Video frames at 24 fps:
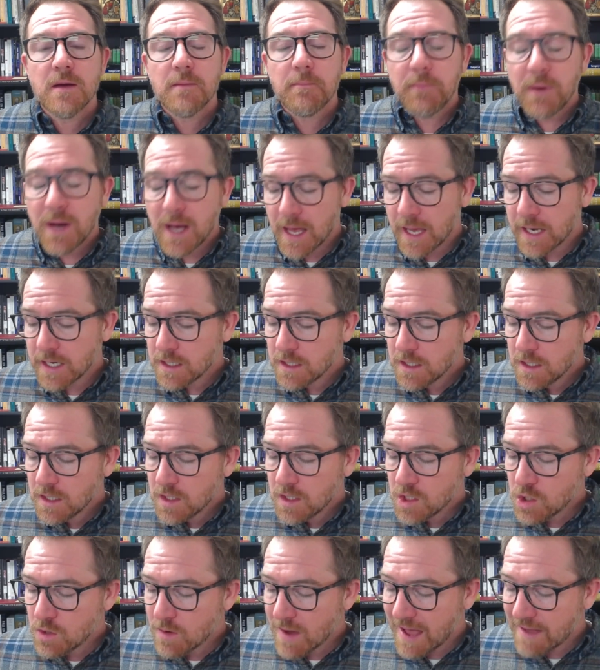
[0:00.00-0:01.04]
But
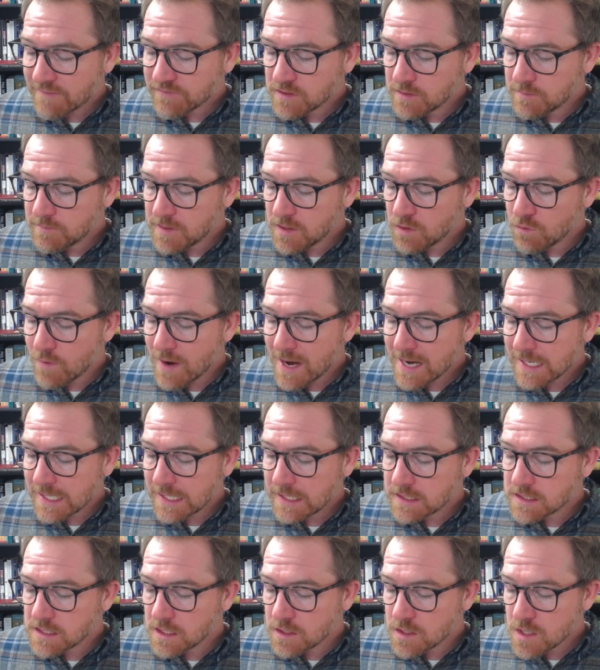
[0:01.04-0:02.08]
you have to be
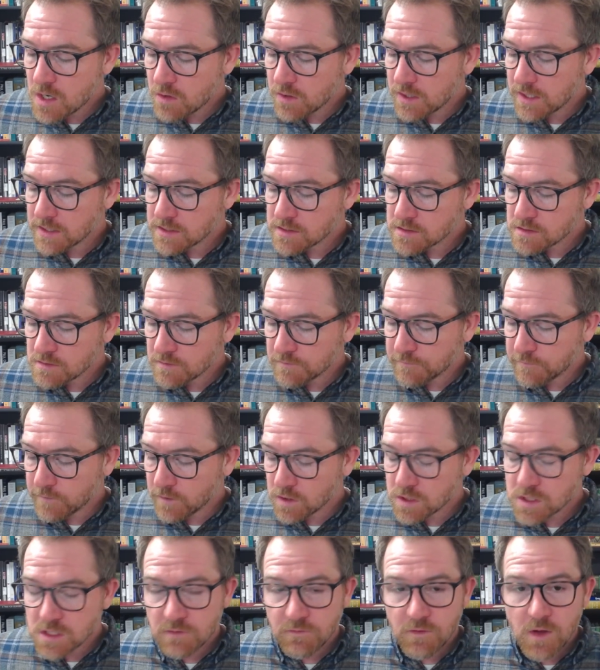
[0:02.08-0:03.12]
ready to notice,
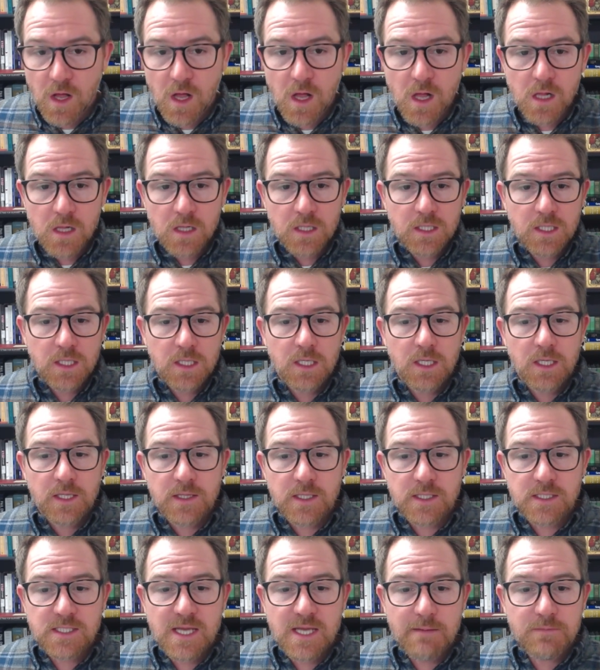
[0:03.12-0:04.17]
first of all,
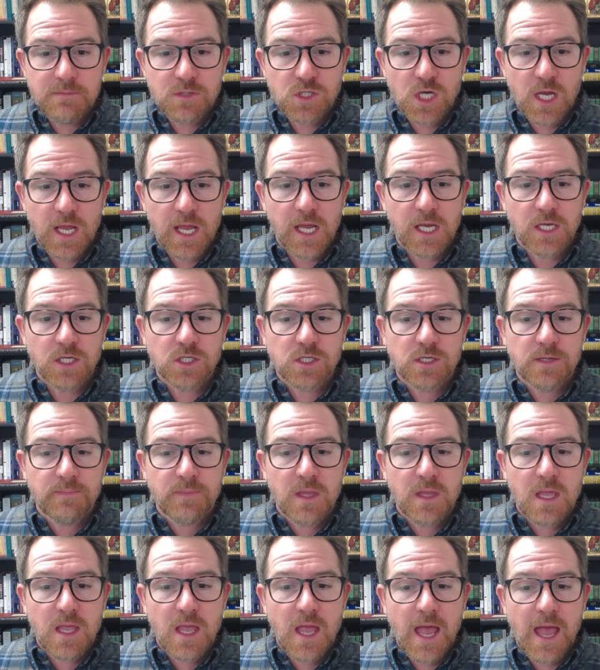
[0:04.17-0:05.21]
the stem change,
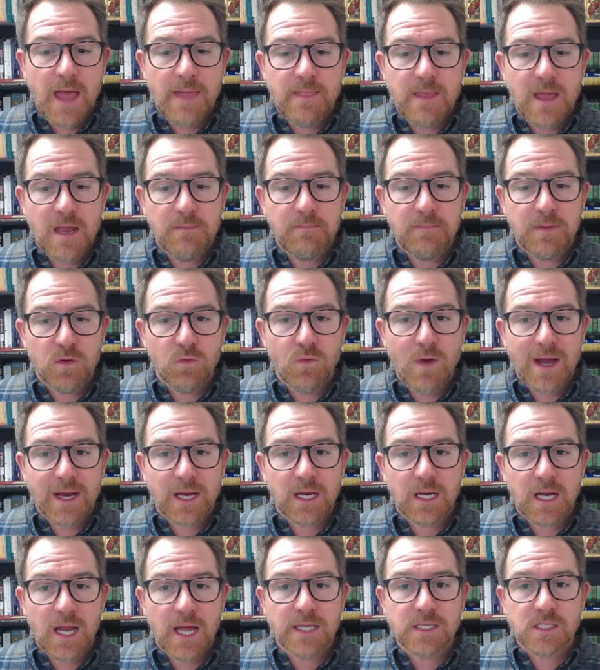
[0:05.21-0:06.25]
and then be
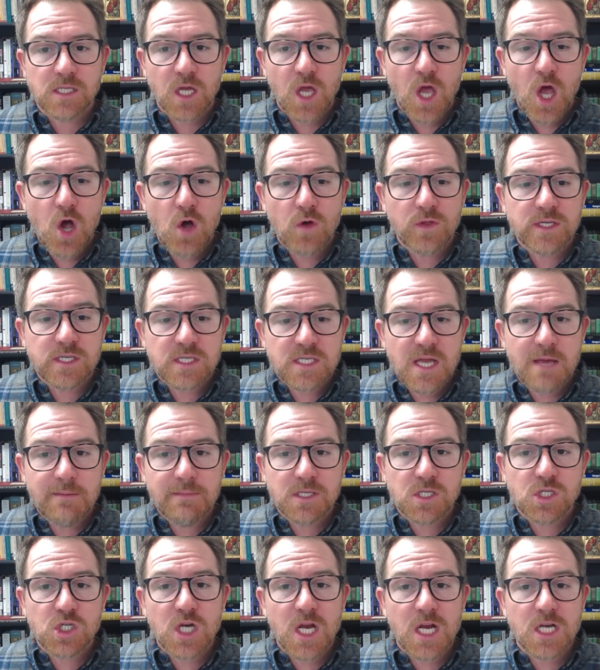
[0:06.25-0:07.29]
recognizing, oh, the stem
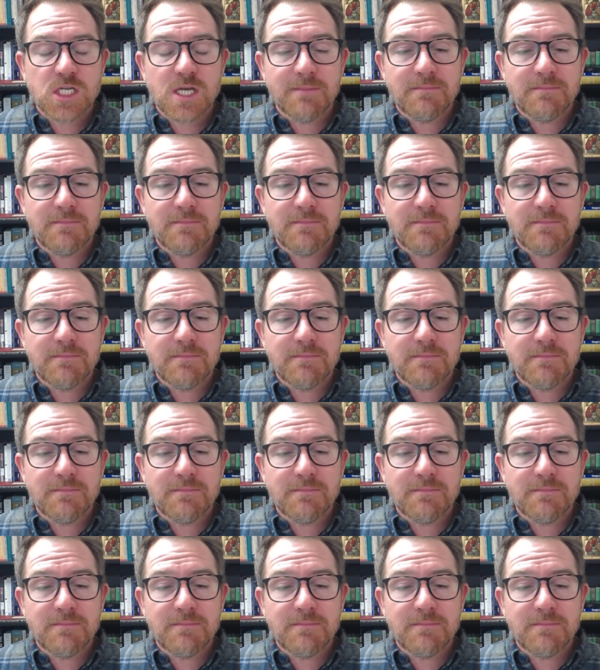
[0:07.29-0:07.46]
has changed.